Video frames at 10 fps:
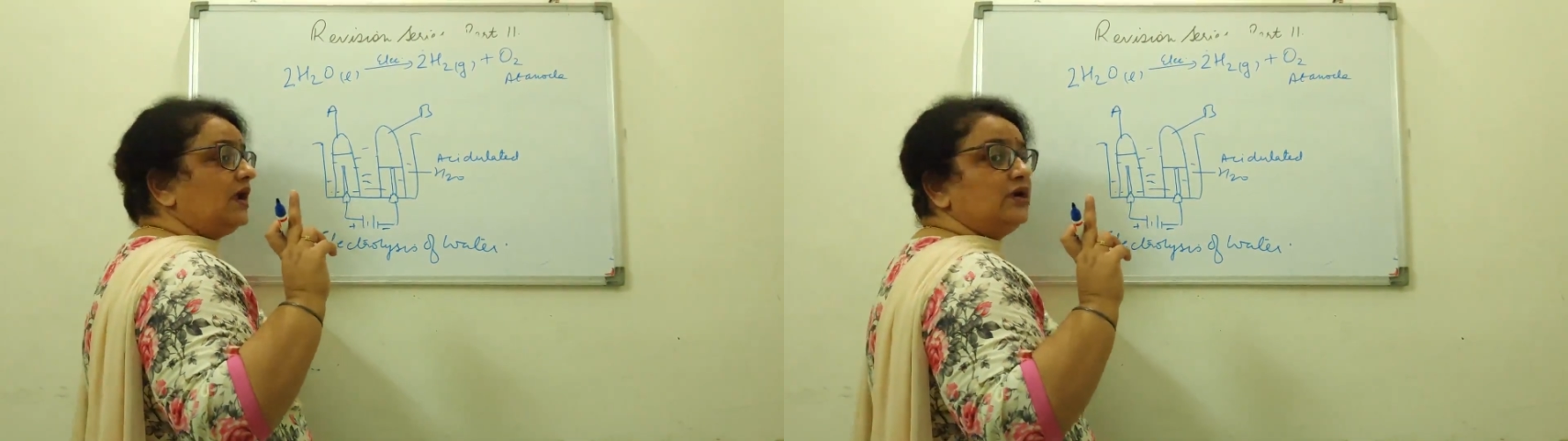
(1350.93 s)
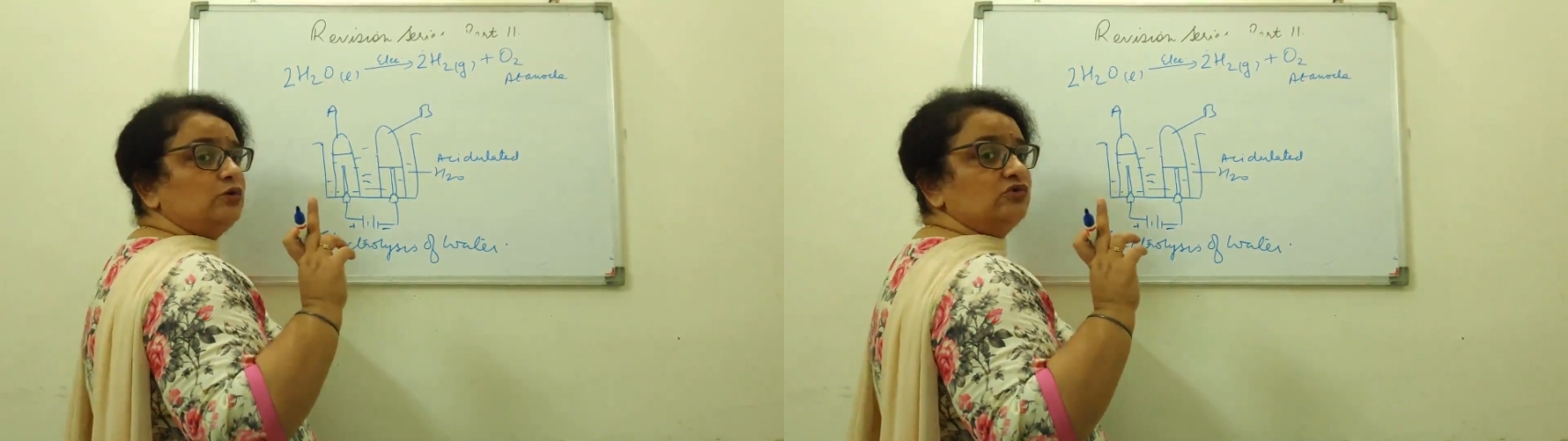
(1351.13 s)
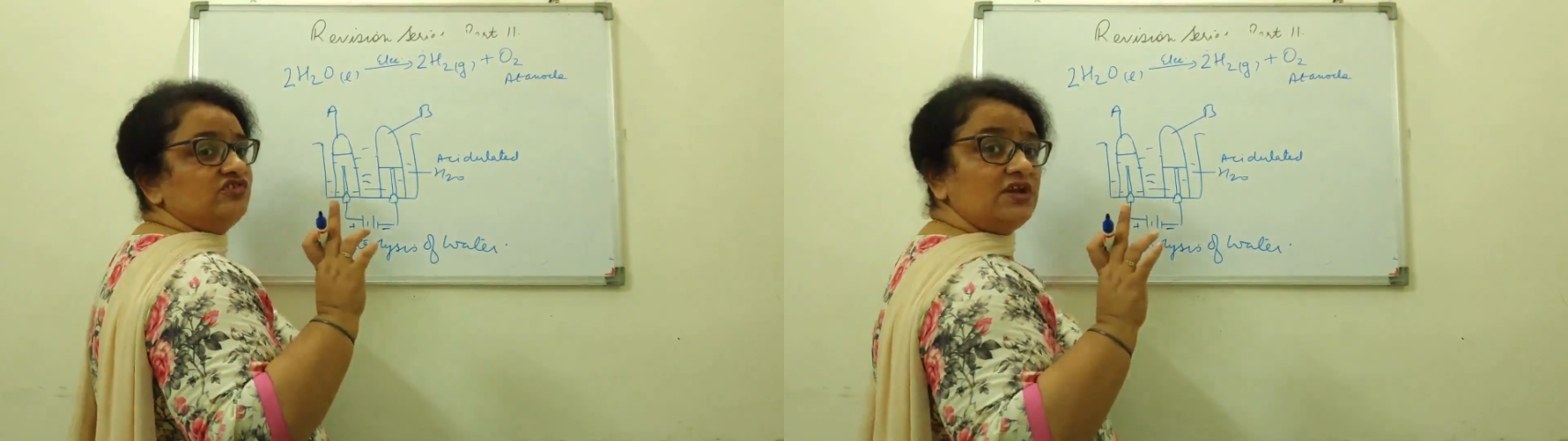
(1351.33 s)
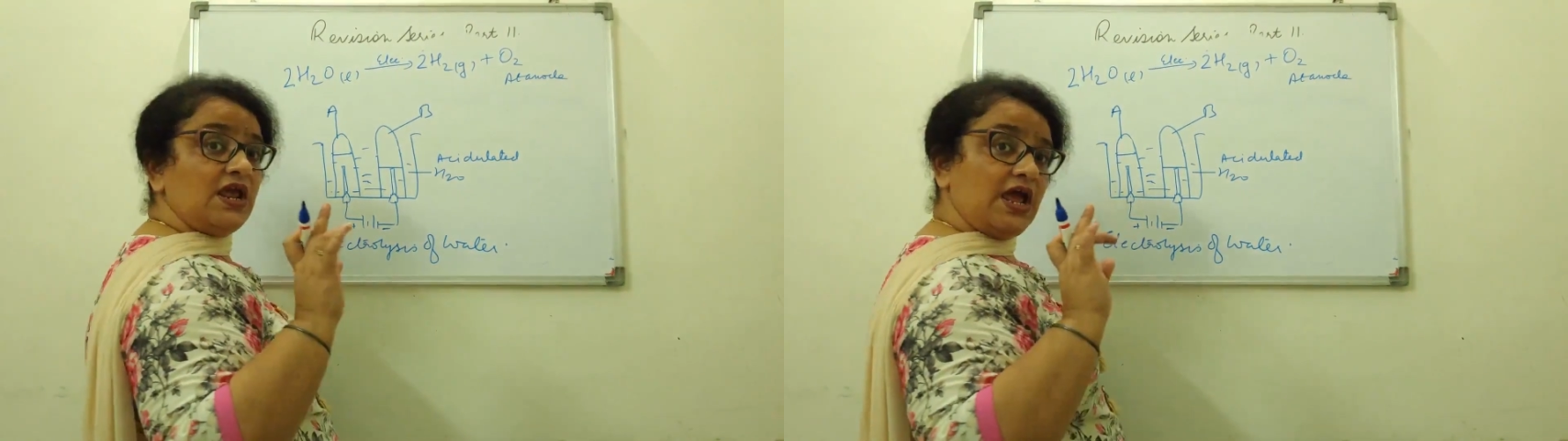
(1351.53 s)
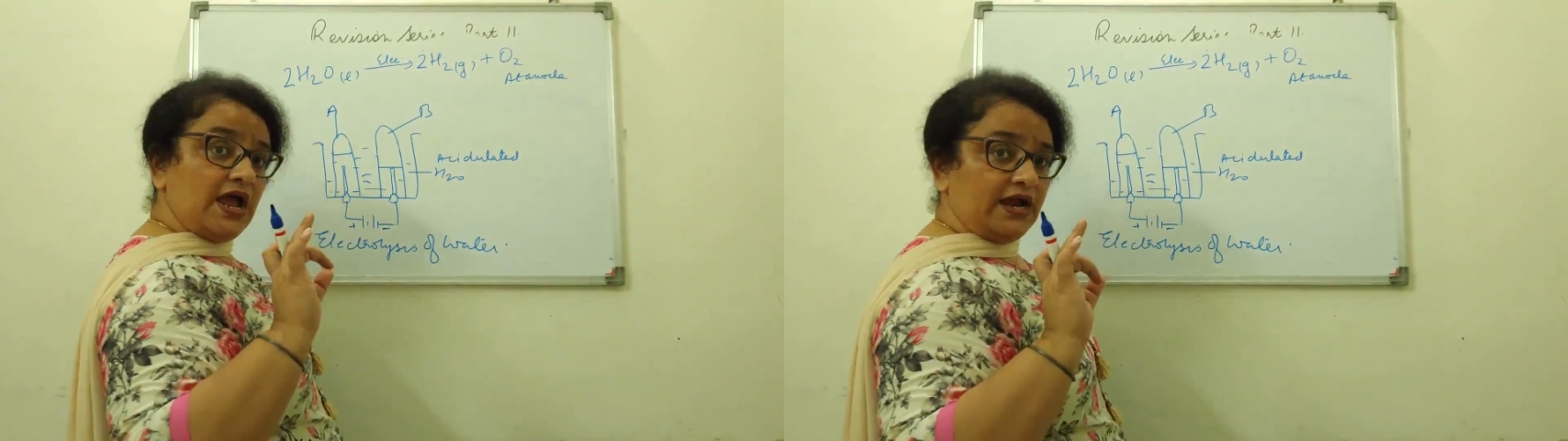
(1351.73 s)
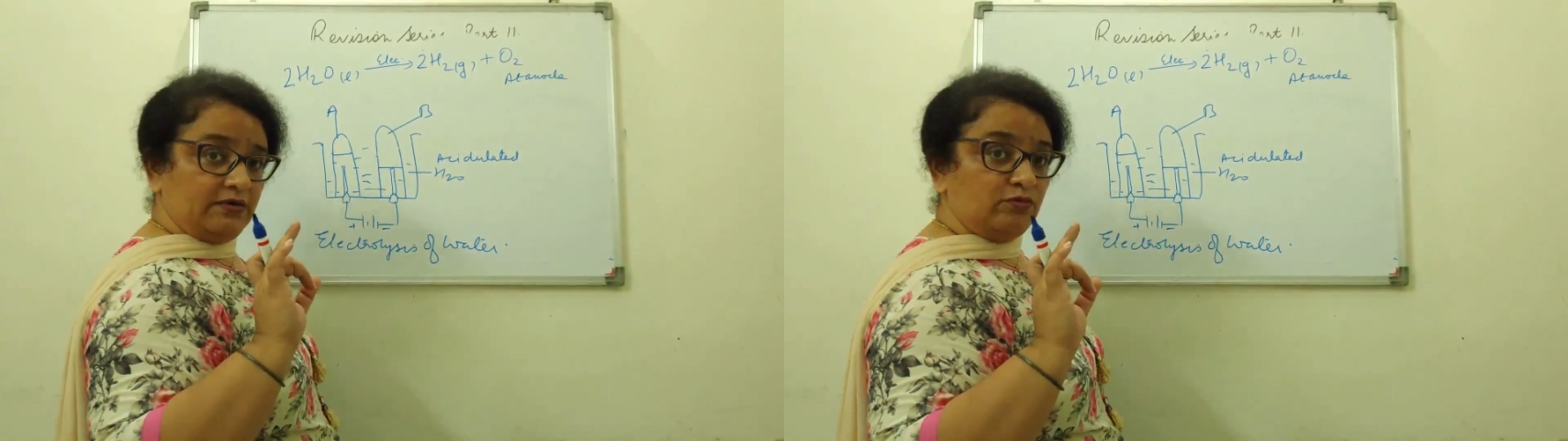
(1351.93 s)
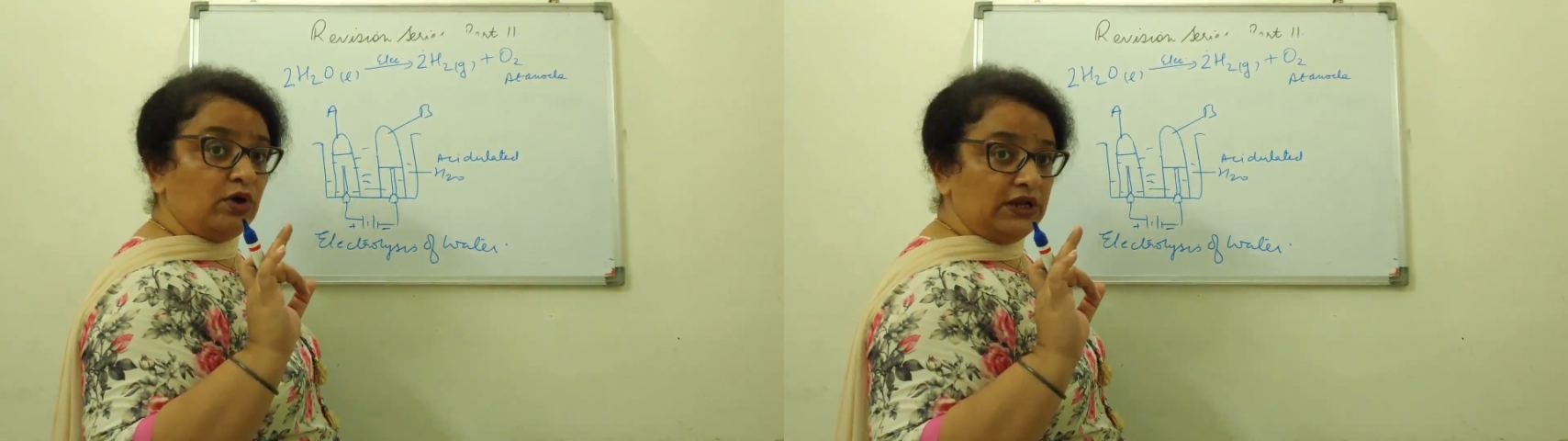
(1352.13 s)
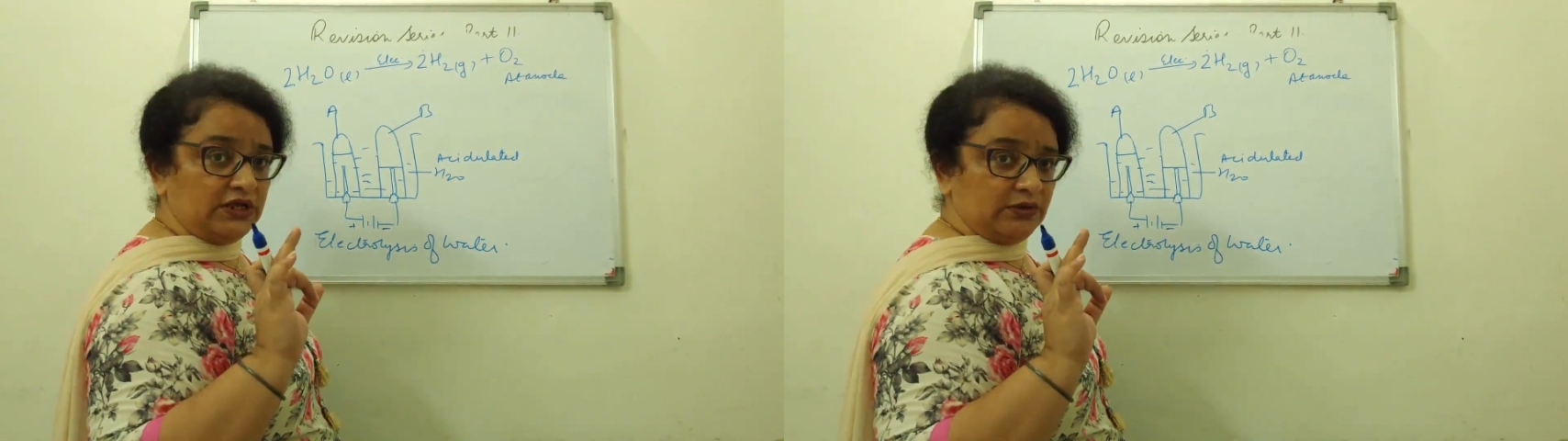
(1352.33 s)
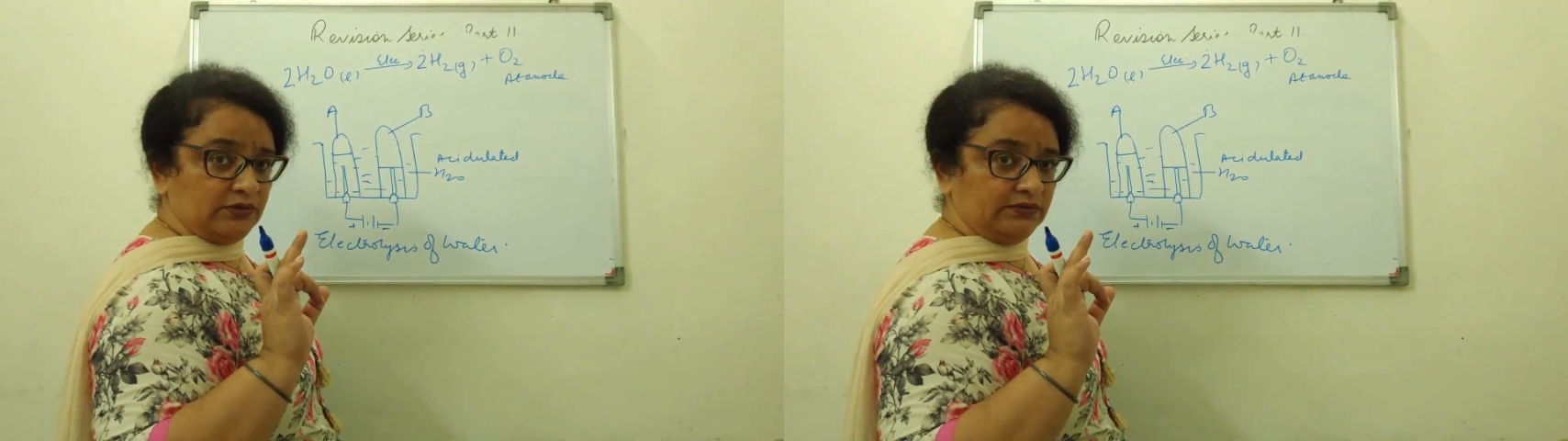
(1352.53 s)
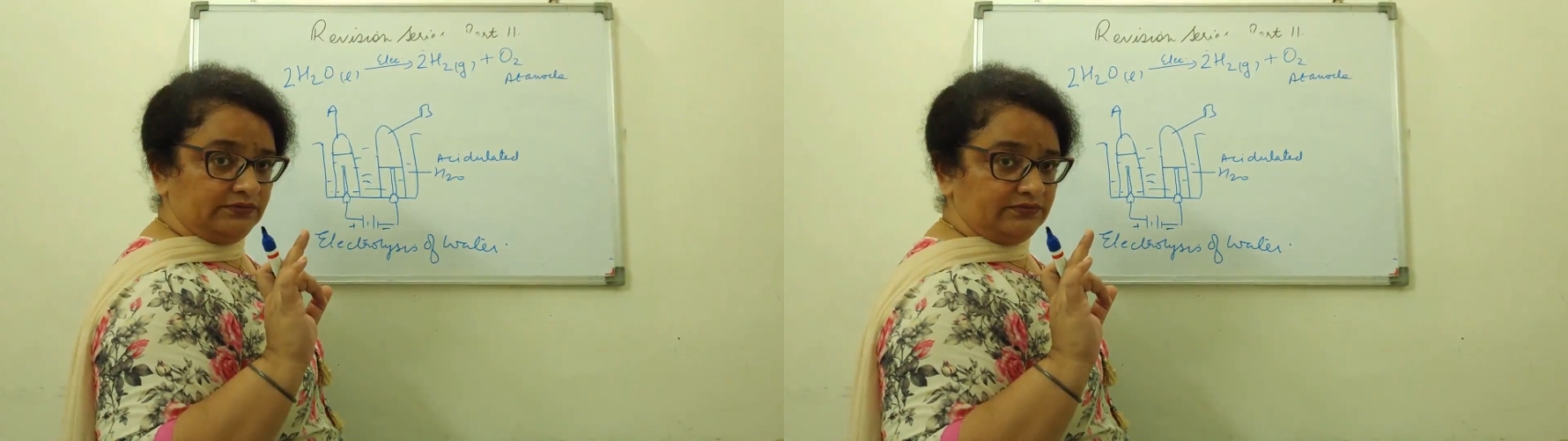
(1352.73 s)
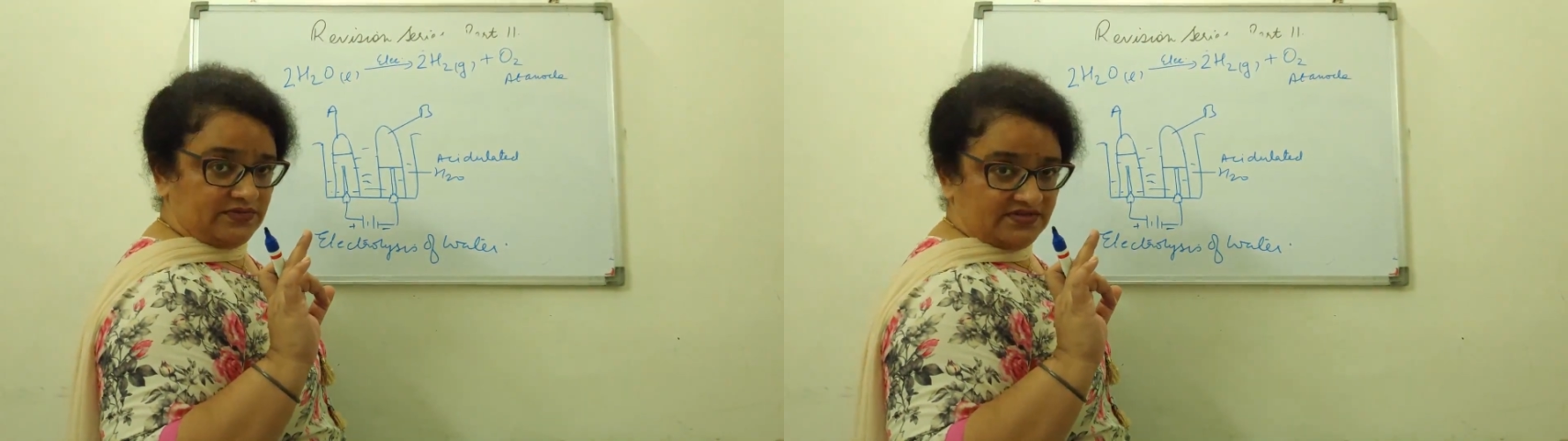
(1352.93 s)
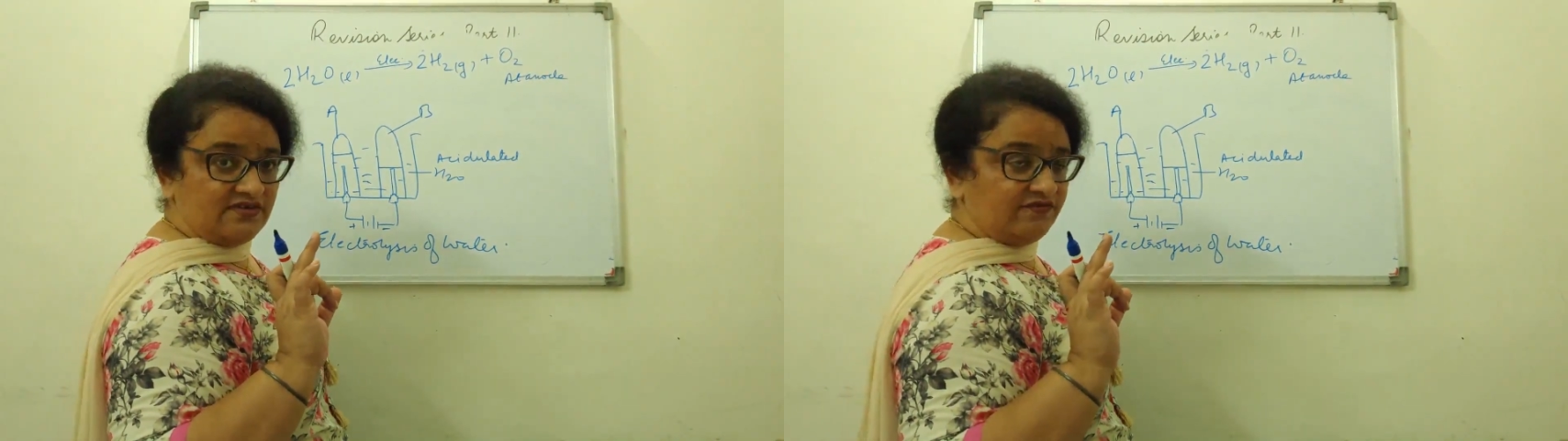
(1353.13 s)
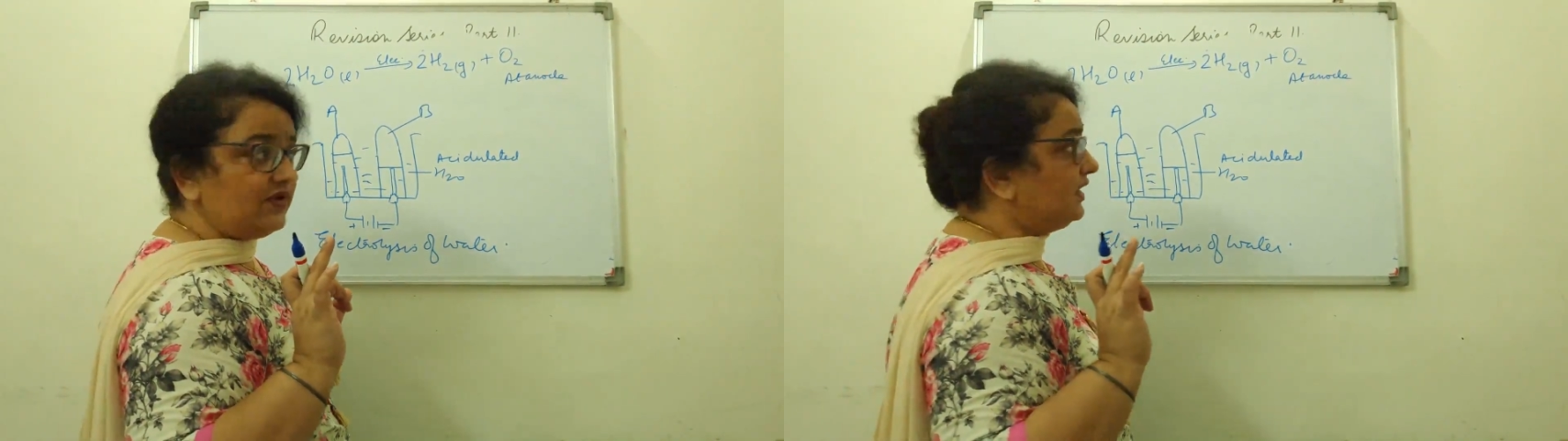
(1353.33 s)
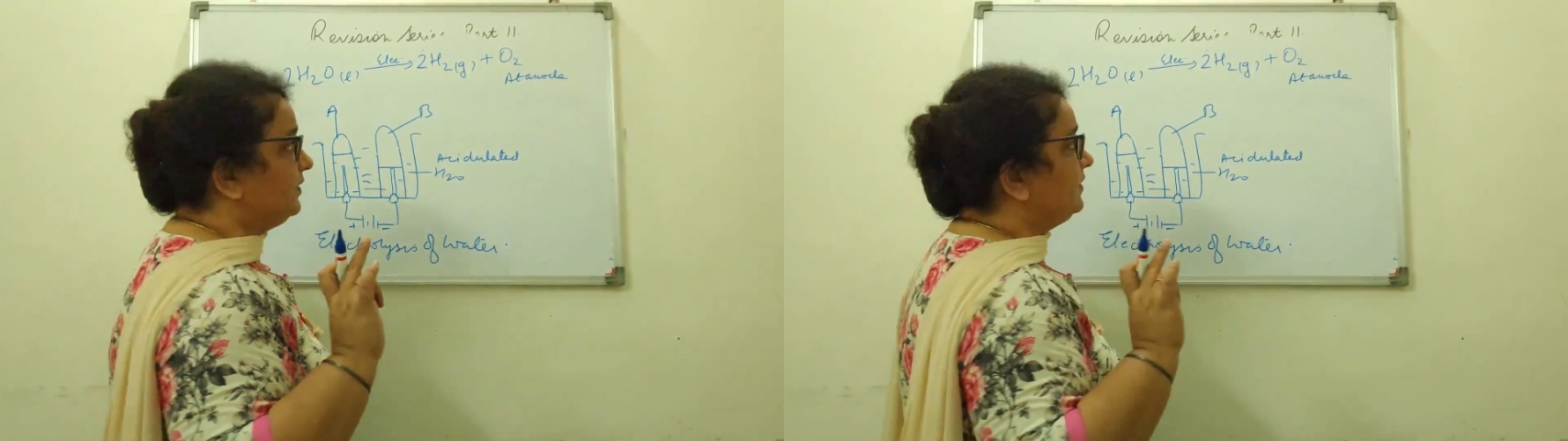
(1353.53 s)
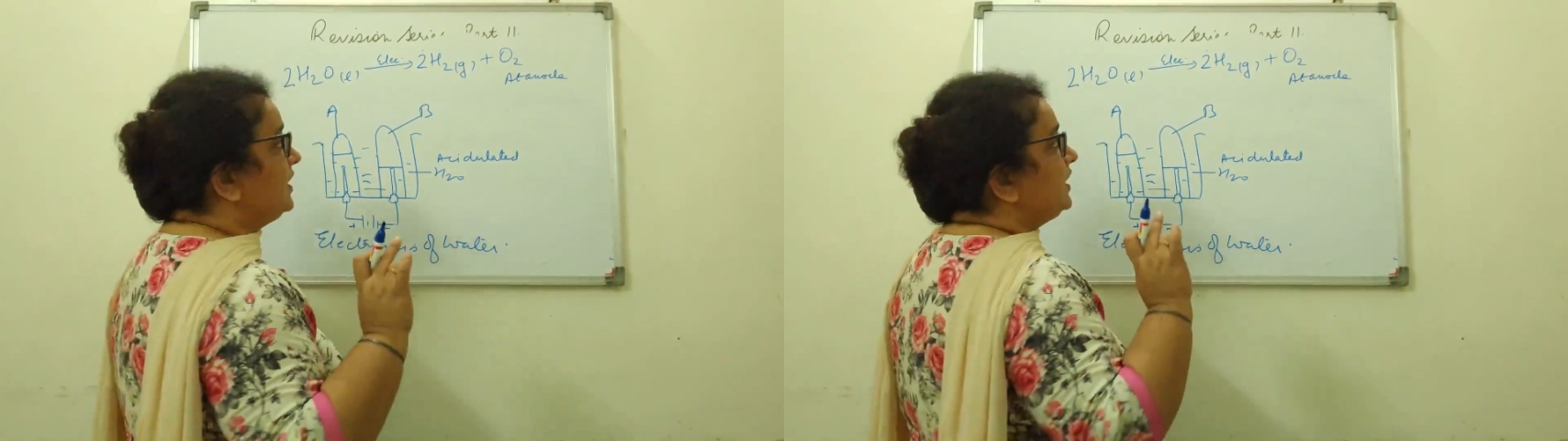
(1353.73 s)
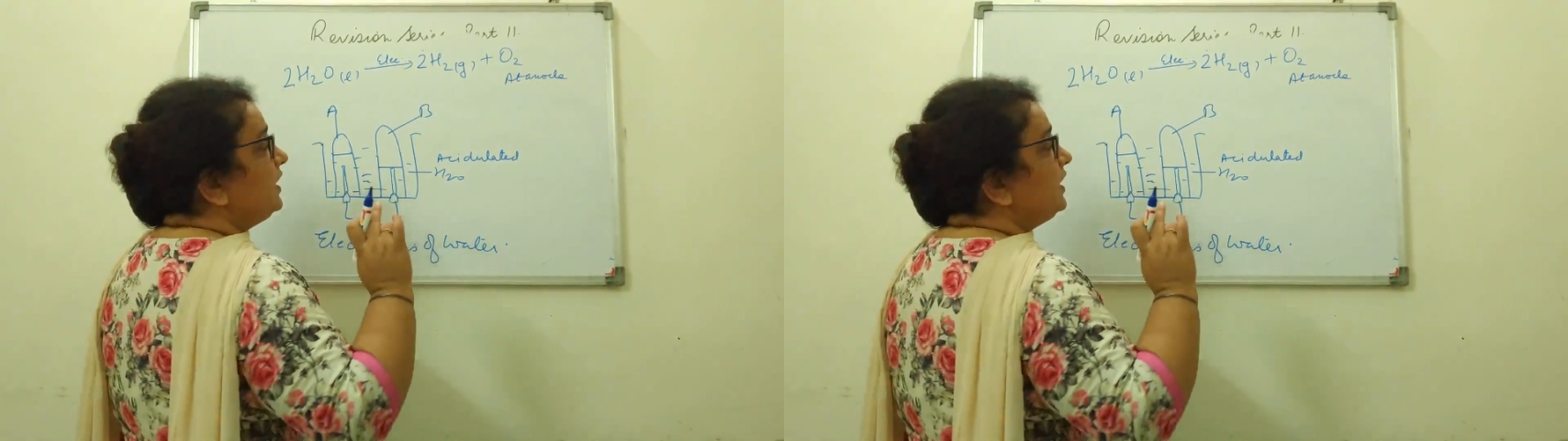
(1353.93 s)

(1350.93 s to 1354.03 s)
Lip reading: hydrogen at molecule. Is it fine?